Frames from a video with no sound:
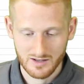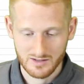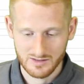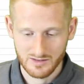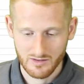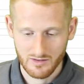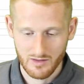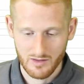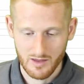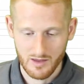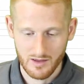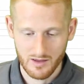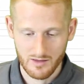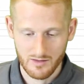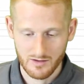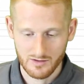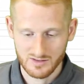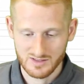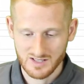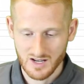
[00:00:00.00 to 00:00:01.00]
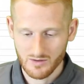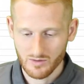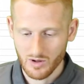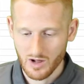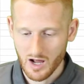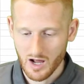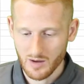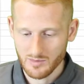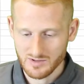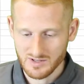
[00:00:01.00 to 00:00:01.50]
because uh, there's several
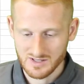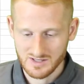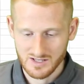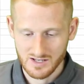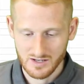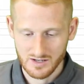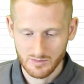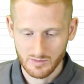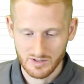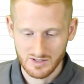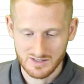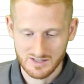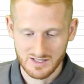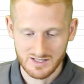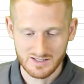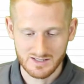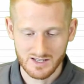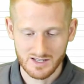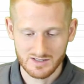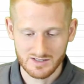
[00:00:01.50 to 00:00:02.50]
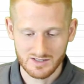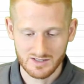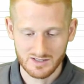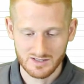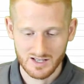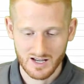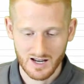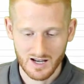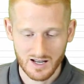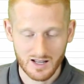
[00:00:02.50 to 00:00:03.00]
options here, but it's easiest to
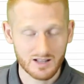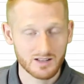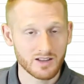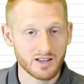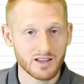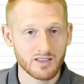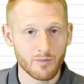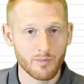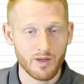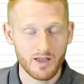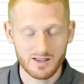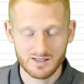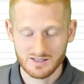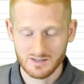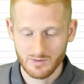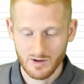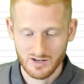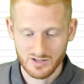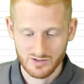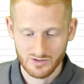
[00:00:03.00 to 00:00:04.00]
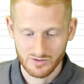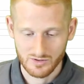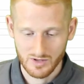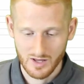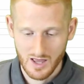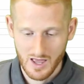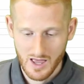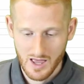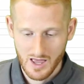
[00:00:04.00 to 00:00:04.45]
just kind of click the paste special,